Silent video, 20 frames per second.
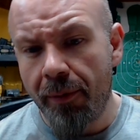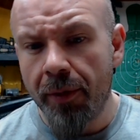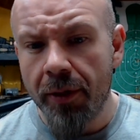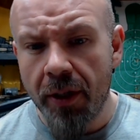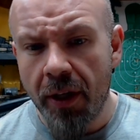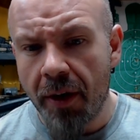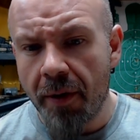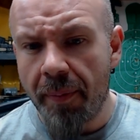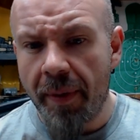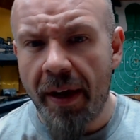we'll
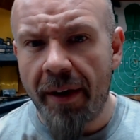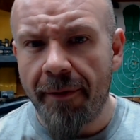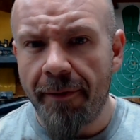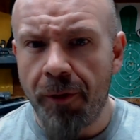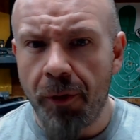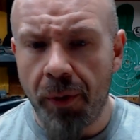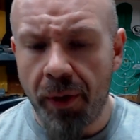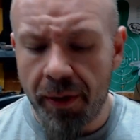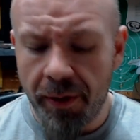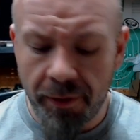talk about a
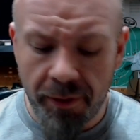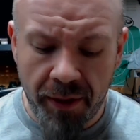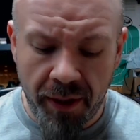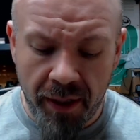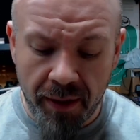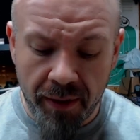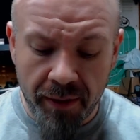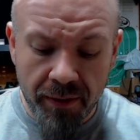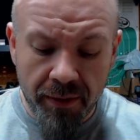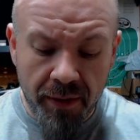few other
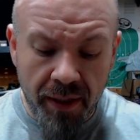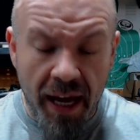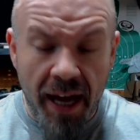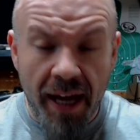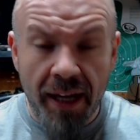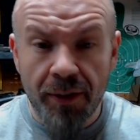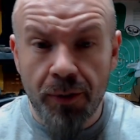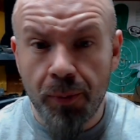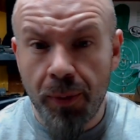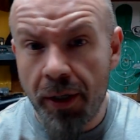things
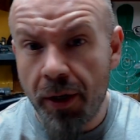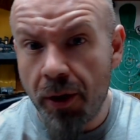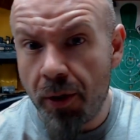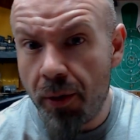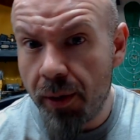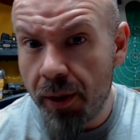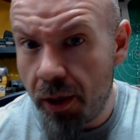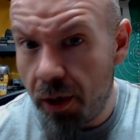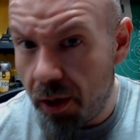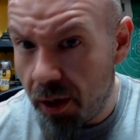as we go
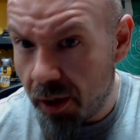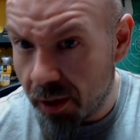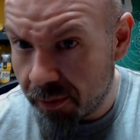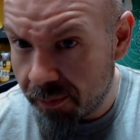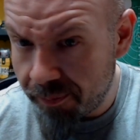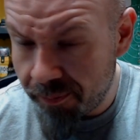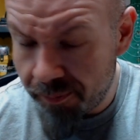along.